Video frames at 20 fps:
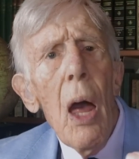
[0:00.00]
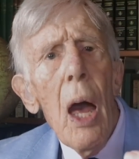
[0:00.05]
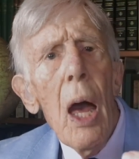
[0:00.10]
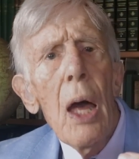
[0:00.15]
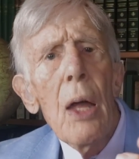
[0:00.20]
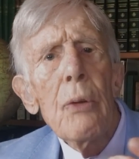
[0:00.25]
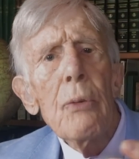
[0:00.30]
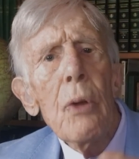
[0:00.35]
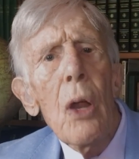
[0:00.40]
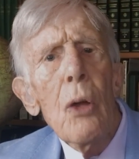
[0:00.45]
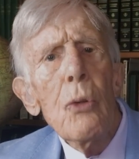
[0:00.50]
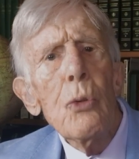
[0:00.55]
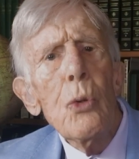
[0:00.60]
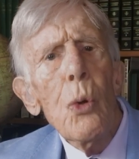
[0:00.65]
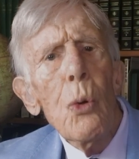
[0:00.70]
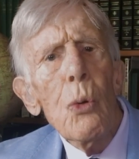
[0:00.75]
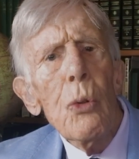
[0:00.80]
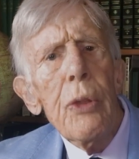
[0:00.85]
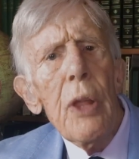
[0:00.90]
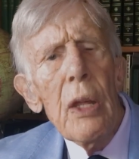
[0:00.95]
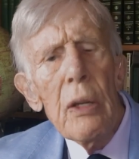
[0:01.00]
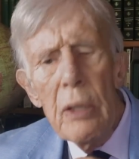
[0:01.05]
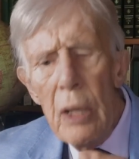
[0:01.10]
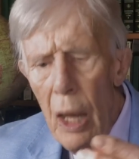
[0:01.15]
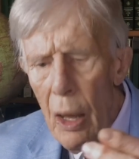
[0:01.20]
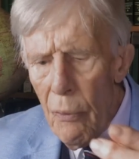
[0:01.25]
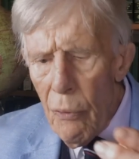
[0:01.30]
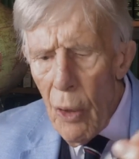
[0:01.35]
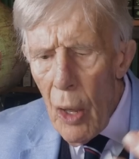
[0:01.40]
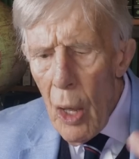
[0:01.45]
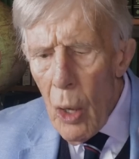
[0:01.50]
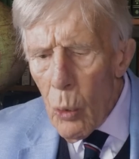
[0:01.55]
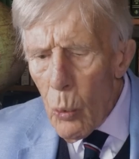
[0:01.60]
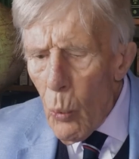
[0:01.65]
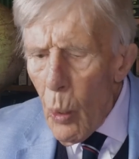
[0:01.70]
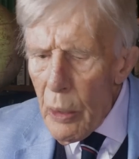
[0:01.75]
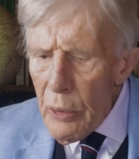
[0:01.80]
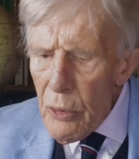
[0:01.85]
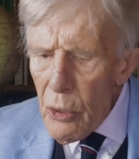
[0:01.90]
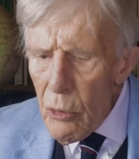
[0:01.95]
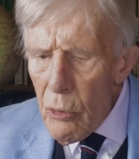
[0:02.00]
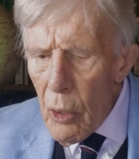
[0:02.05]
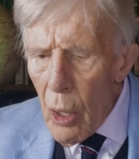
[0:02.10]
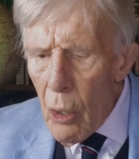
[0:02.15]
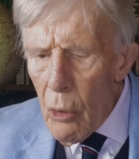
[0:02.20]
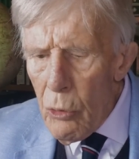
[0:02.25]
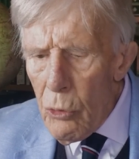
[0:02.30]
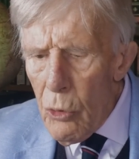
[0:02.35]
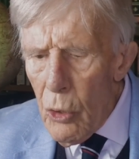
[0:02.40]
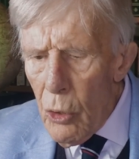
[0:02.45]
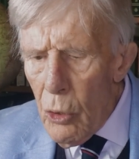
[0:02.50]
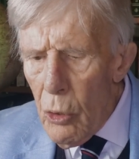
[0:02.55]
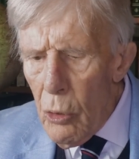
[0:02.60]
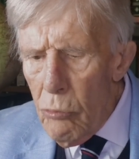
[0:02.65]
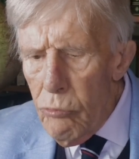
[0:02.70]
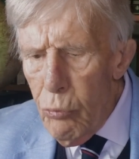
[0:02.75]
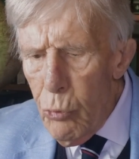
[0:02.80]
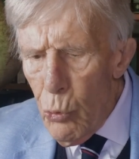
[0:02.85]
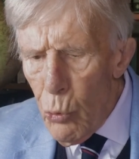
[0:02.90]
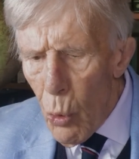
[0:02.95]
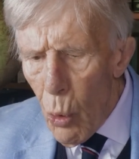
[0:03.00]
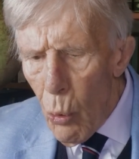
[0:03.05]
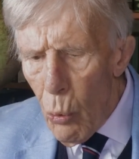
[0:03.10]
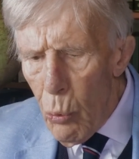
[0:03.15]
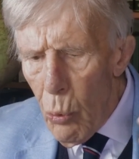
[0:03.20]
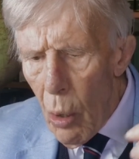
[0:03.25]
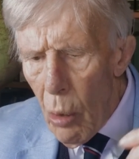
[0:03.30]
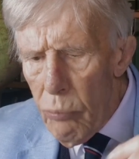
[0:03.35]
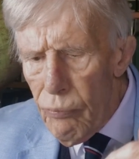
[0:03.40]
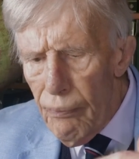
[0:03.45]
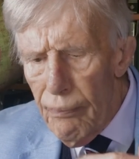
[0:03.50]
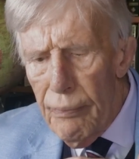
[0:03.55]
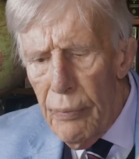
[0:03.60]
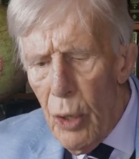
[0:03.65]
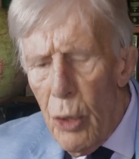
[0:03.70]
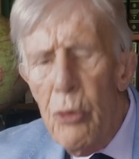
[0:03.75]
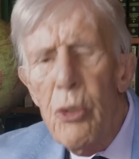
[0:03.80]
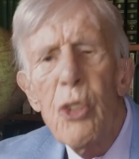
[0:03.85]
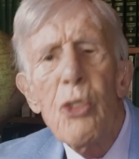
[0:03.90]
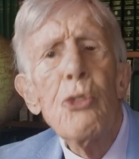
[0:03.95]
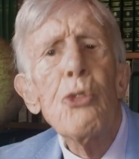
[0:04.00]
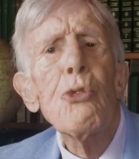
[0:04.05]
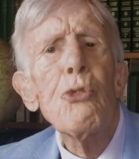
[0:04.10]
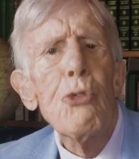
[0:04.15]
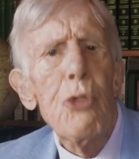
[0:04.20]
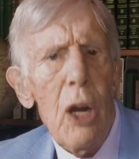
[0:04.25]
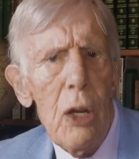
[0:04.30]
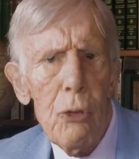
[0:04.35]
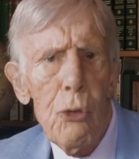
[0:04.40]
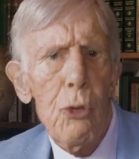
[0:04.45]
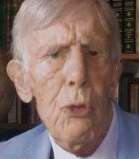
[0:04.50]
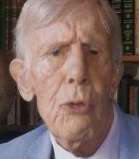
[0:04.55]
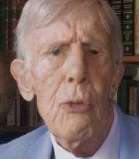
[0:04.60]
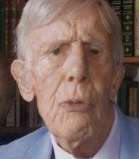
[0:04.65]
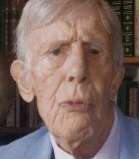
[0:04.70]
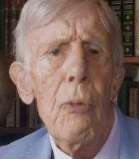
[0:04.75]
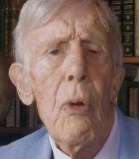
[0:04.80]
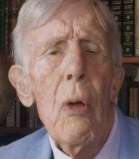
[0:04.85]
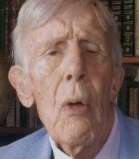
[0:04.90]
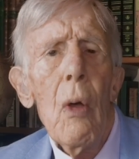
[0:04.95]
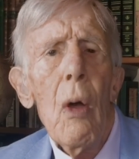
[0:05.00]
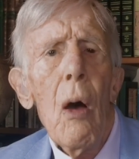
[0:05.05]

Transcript: and you'll then have quite a, a you know a destruction